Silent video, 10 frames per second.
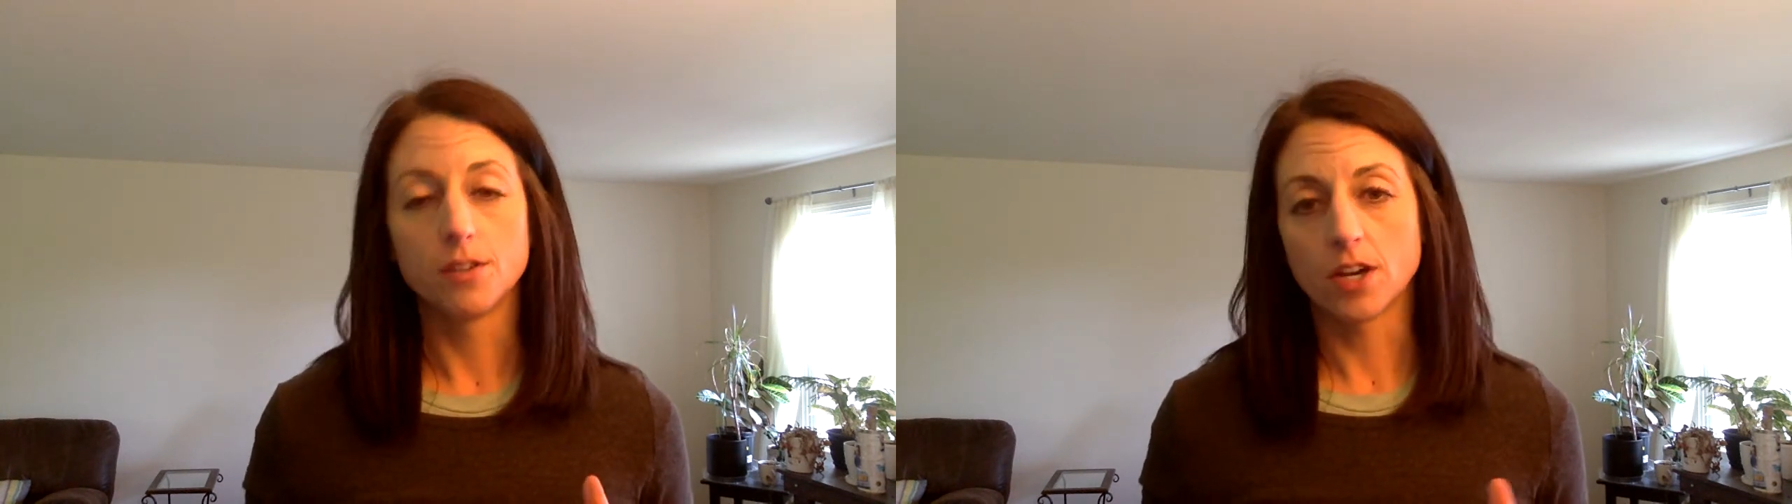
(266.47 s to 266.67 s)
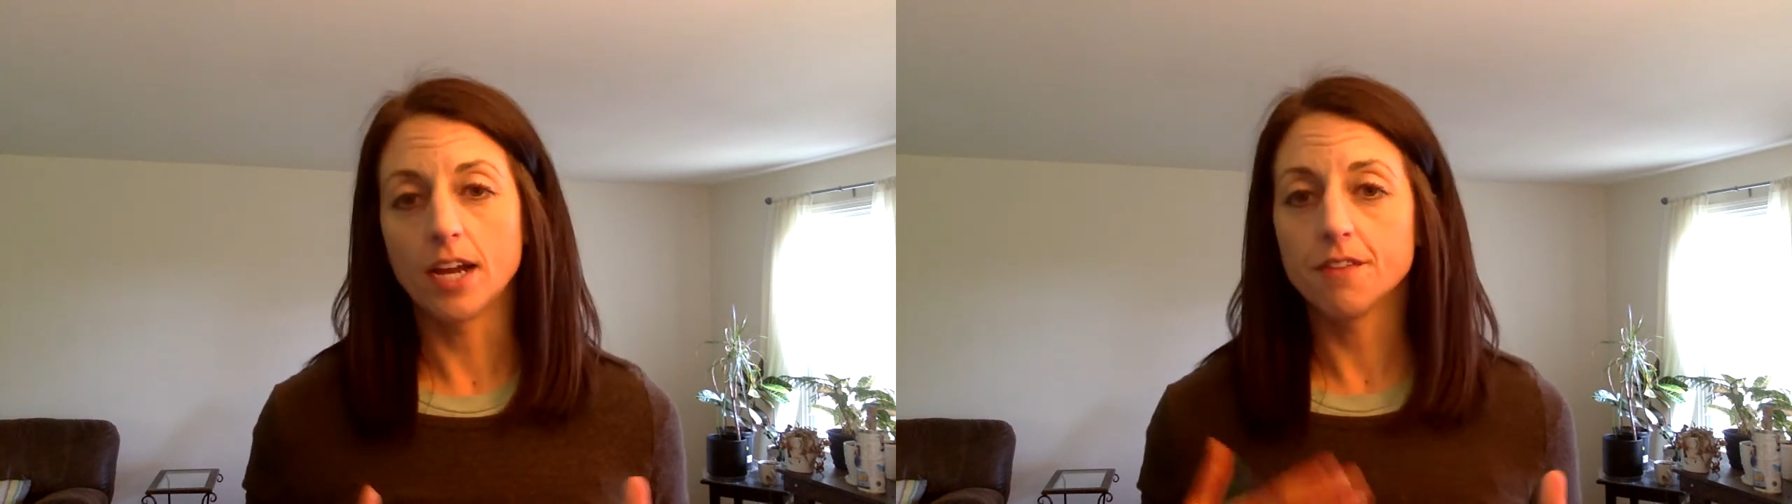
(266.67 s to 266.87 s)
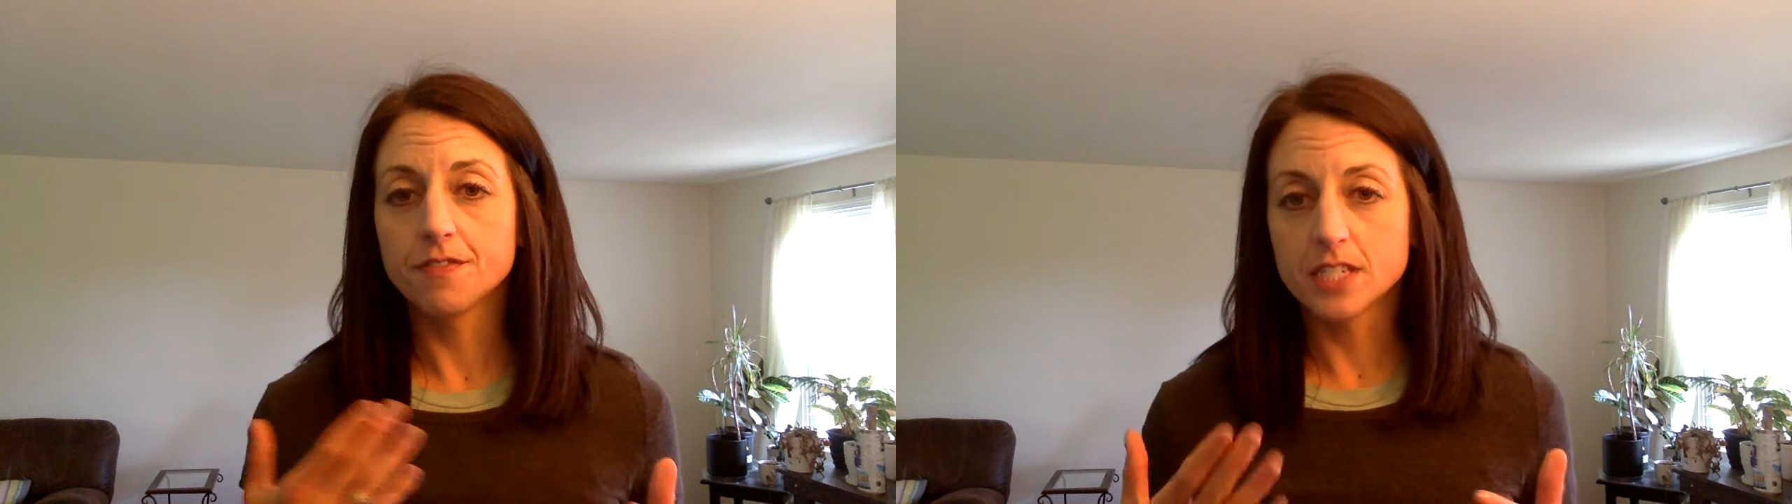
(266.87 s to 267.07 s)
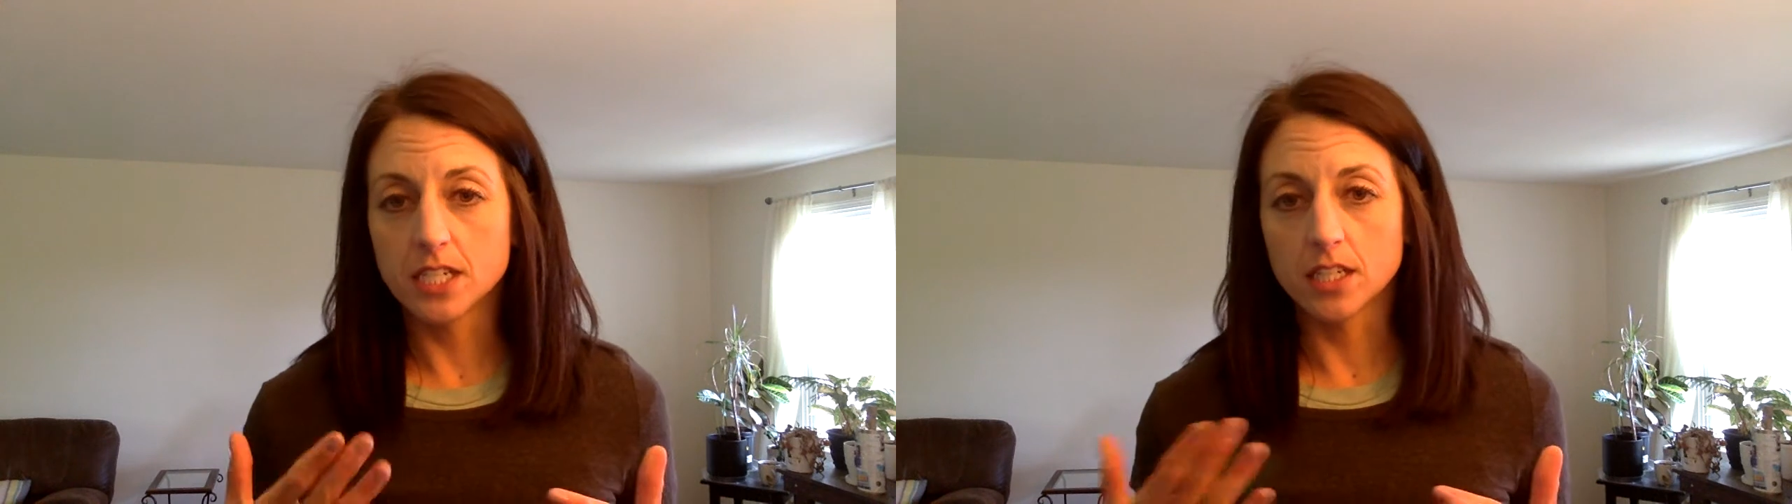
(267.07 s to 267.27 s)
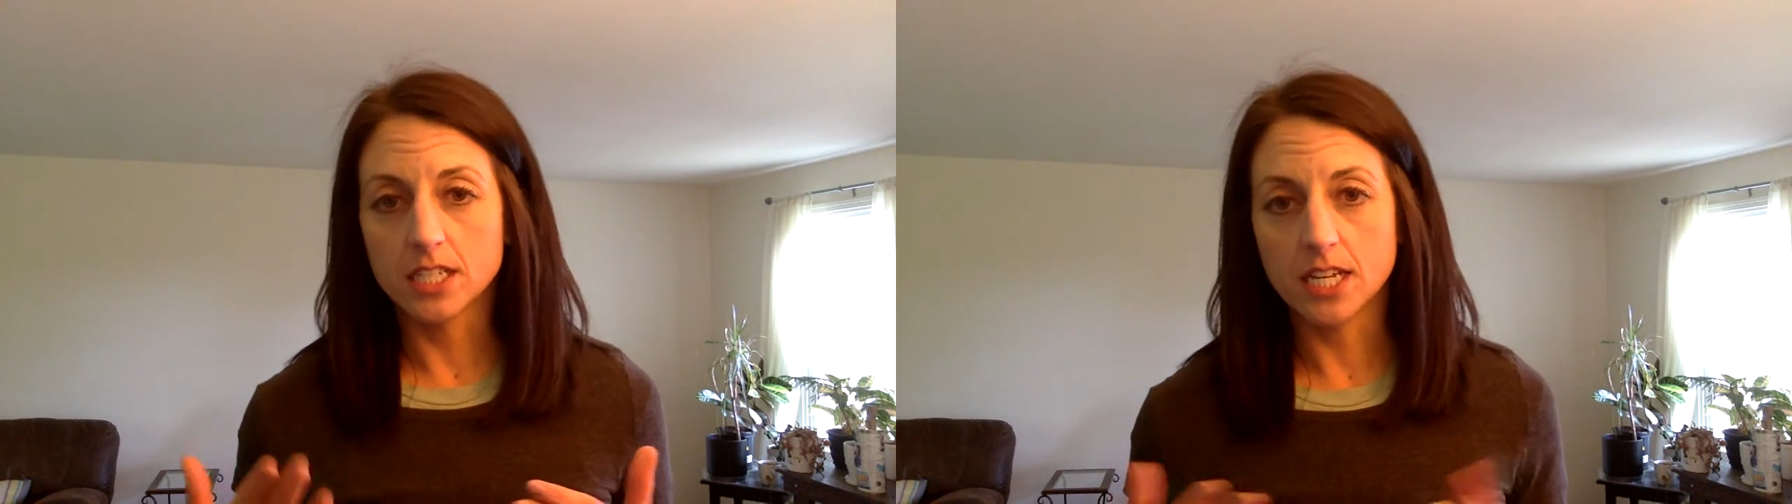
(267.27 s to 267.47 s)
kind of
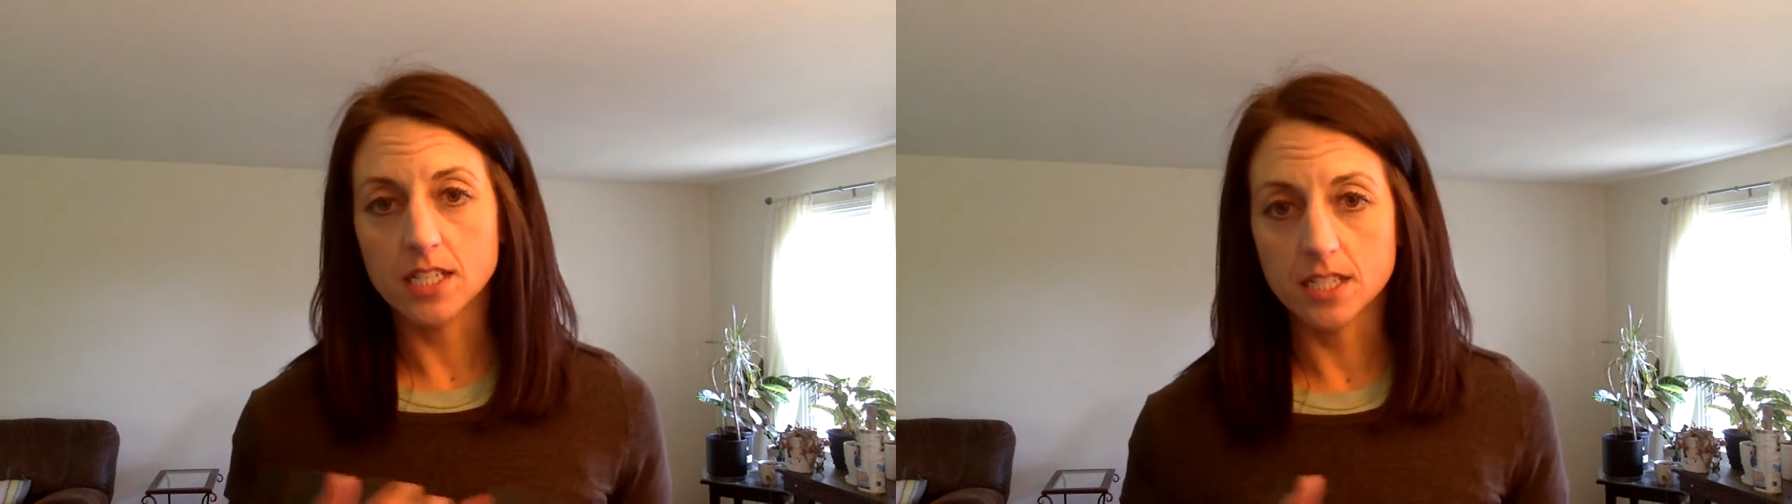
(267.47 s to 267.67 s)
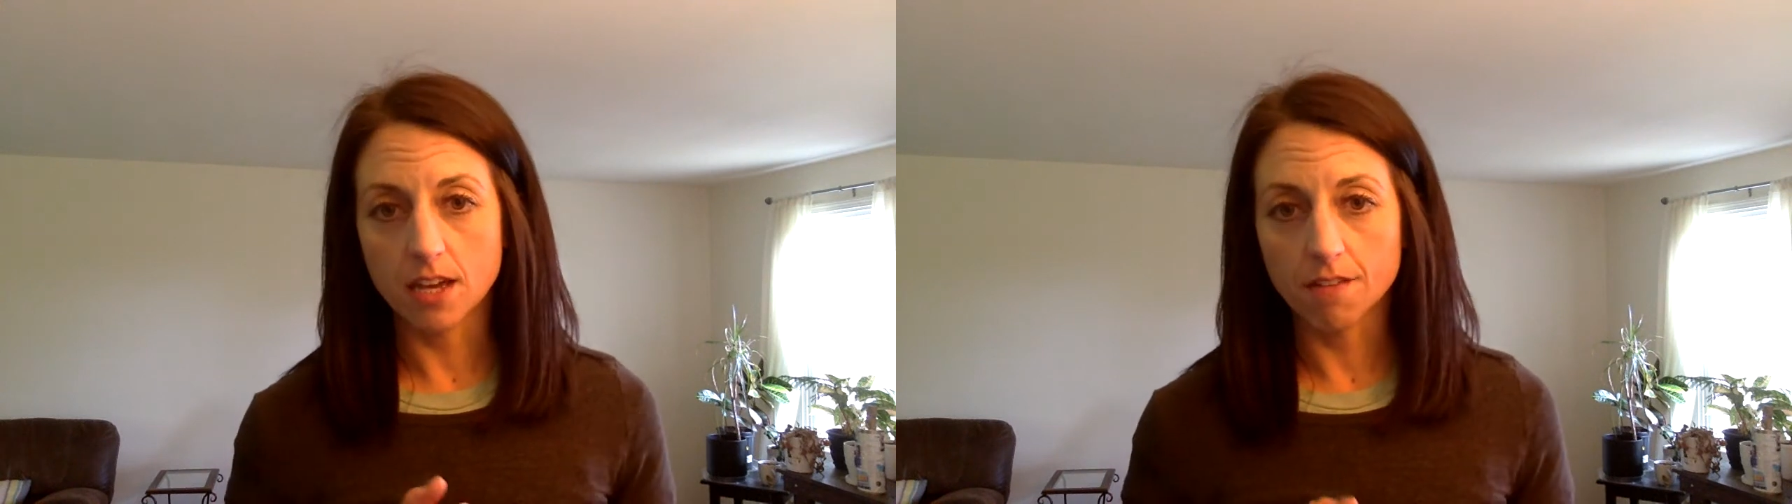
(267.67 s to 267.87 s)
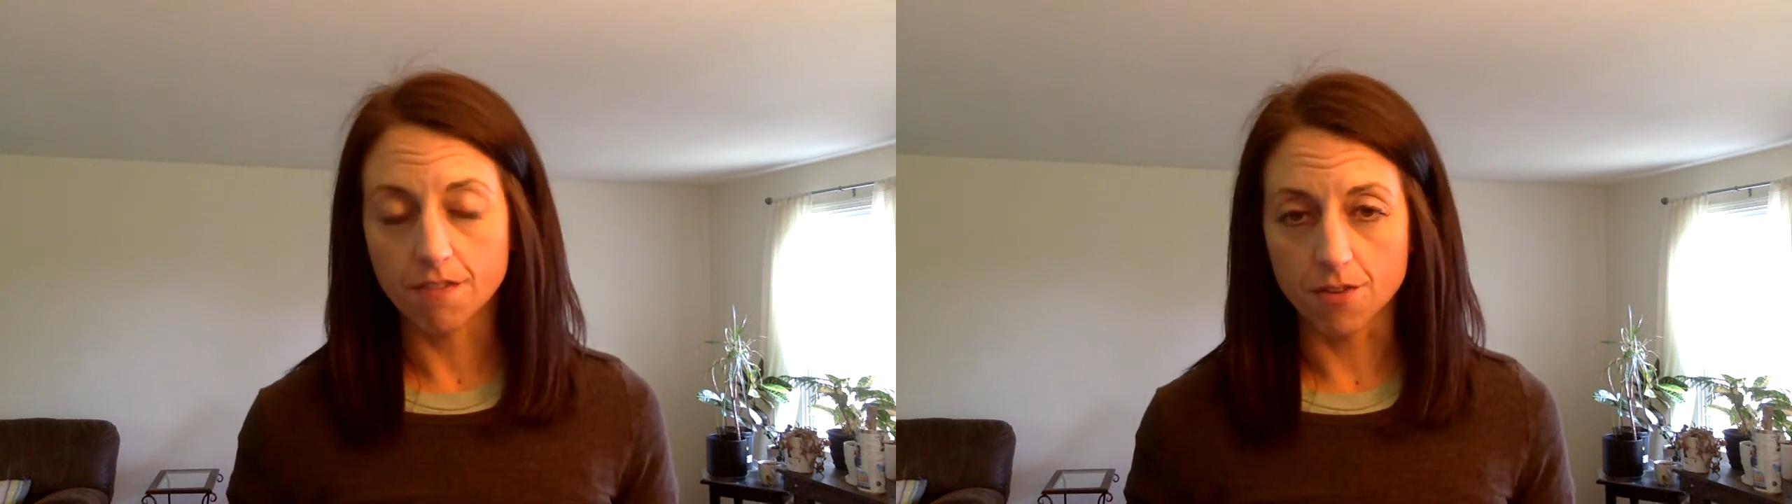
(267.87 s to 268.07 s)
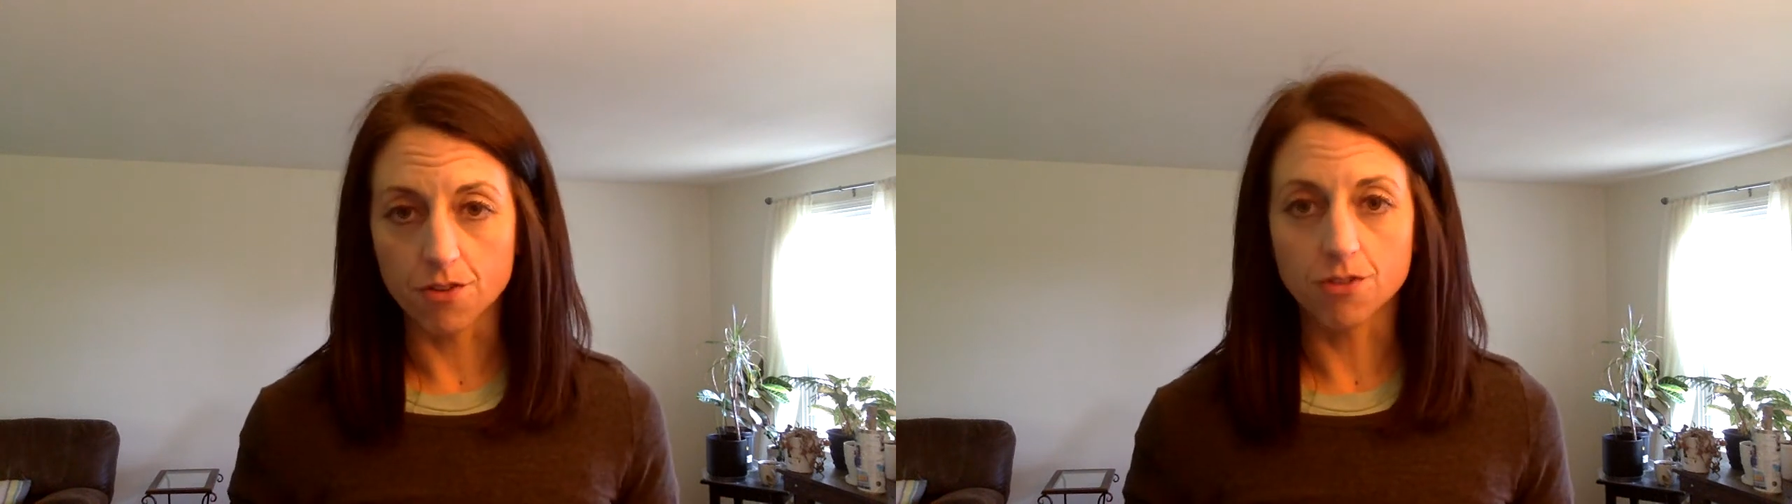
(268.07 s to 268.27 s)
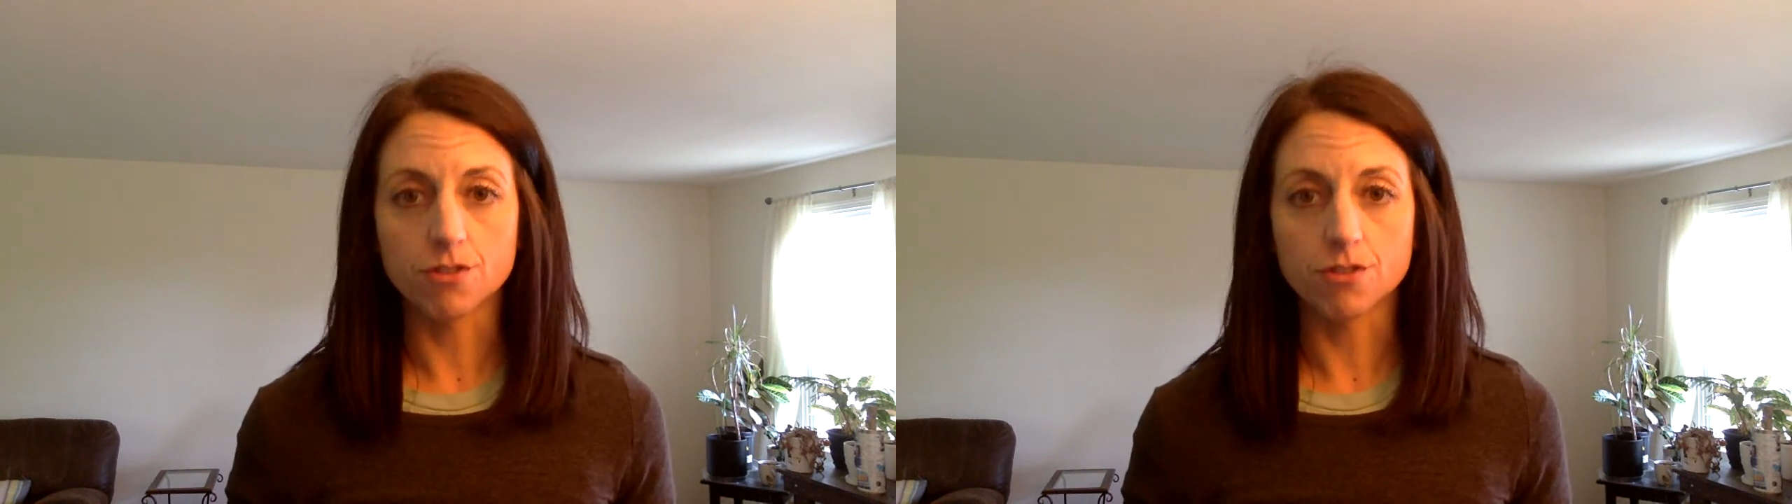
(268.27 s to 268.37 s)
facilitates that further.